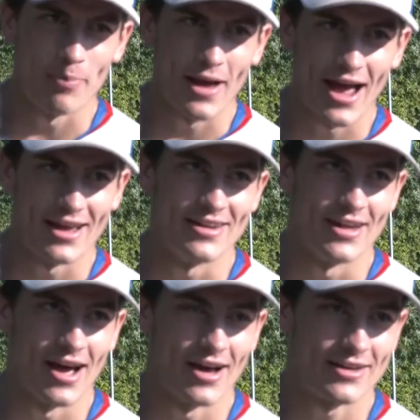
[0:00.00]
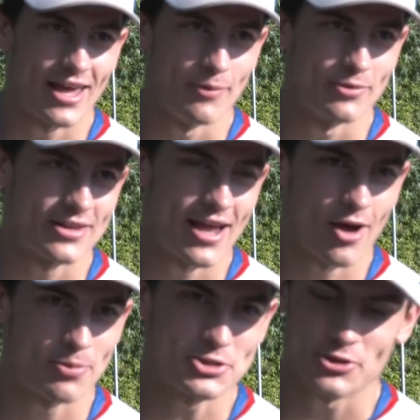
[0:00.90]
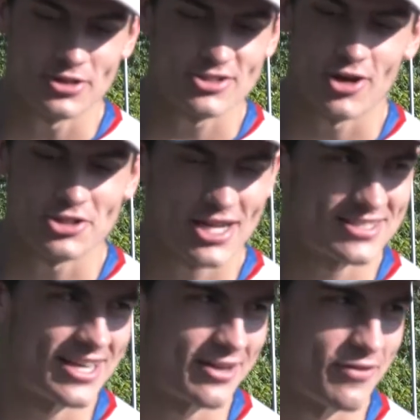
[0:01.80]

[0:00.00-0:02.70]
at bat and uh, came with that opportunity, so I just had to take